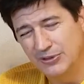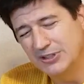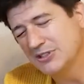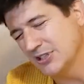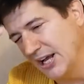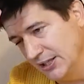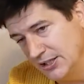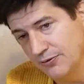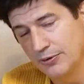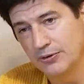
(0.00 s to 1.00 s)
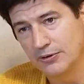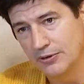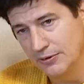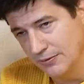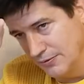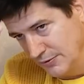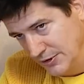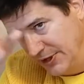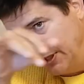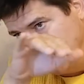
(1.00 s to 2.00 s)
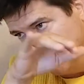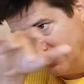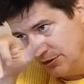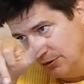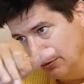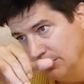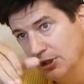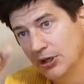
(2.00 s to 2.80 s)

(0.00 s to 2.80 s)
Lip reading: Slightly different than the other two,